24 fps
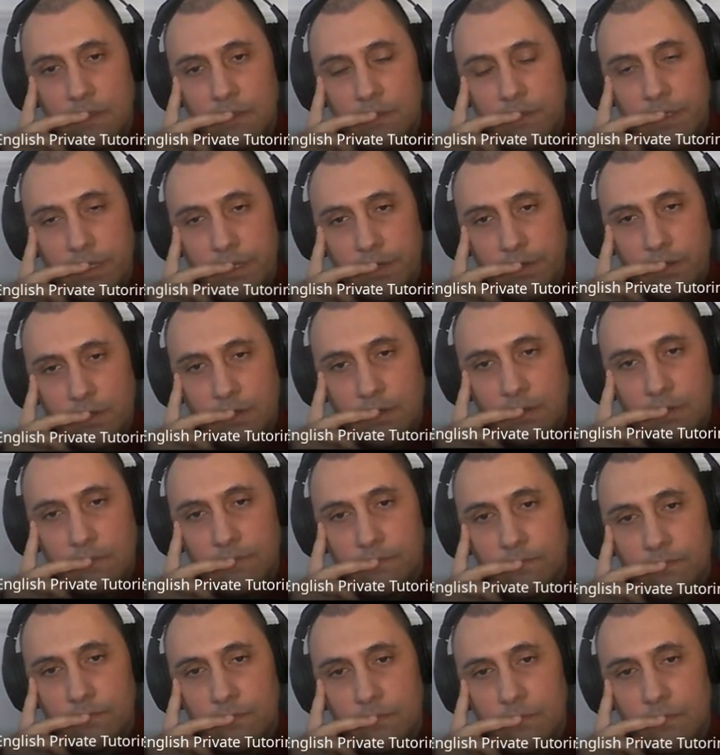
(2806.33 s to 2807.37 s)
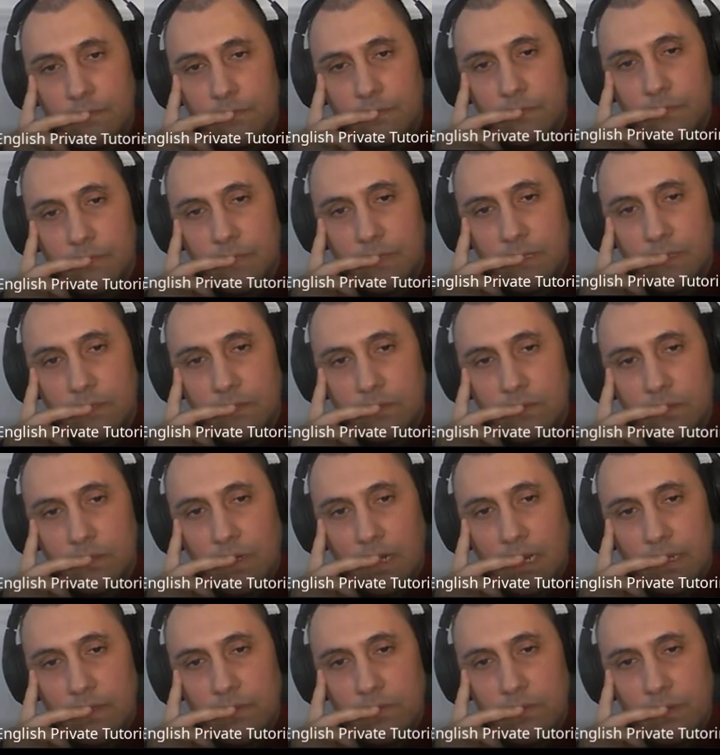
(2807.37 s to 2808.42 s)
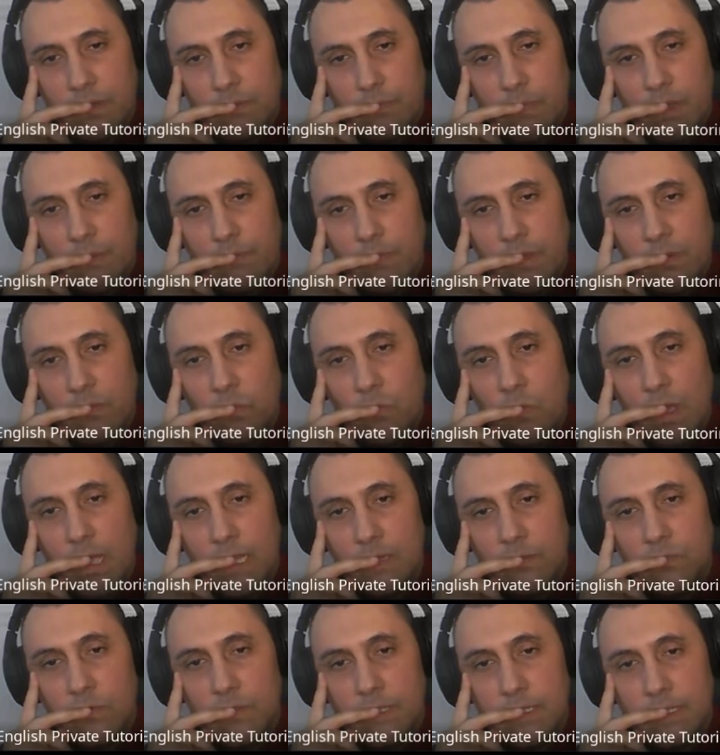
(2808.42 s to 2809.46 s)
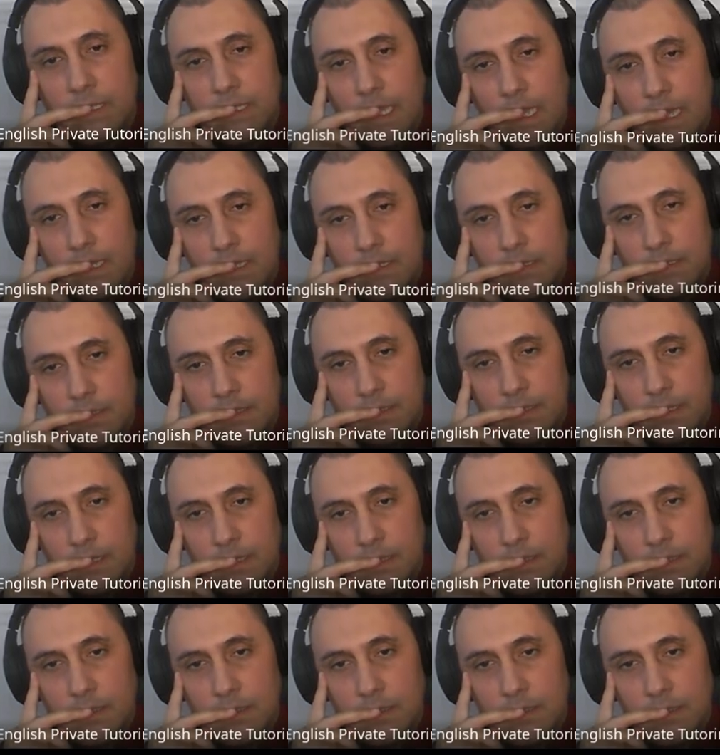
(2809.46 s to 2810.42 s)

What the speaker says: dinner. So try to remember what we say instead.